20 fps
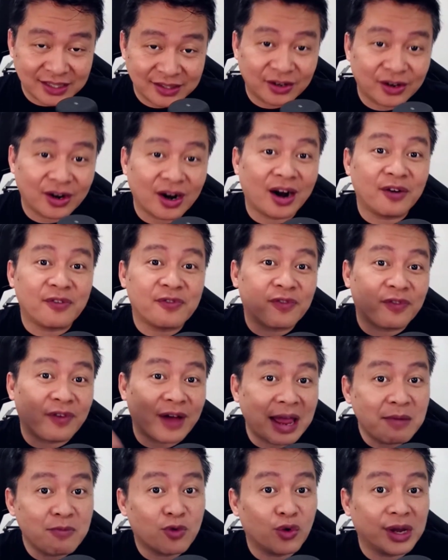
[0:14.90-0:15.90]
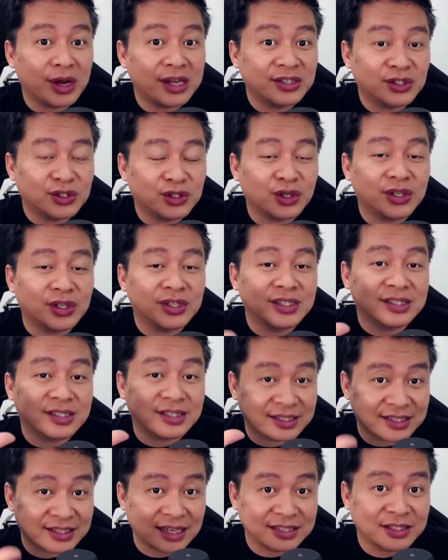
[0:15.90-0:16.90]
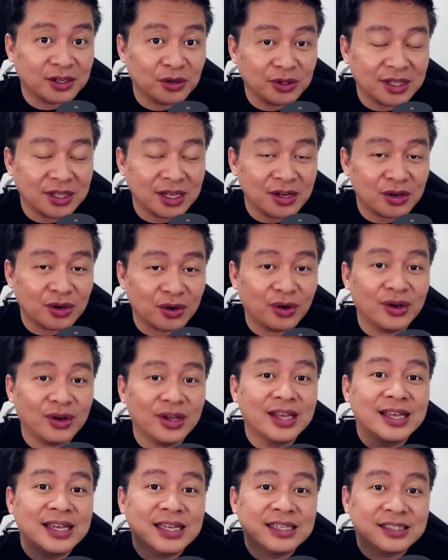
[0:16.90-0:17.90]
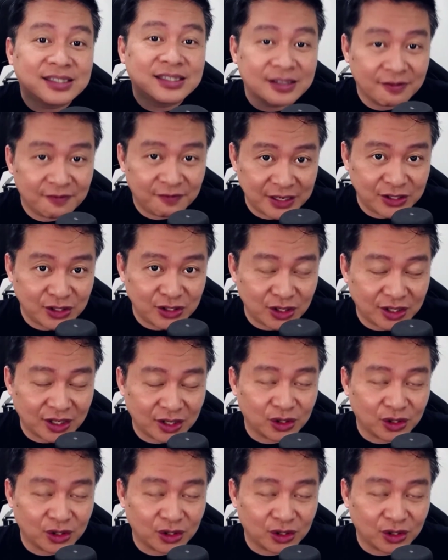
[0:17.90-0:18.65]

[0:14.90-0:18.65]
there are 5 questions na sasagutin ko sa video na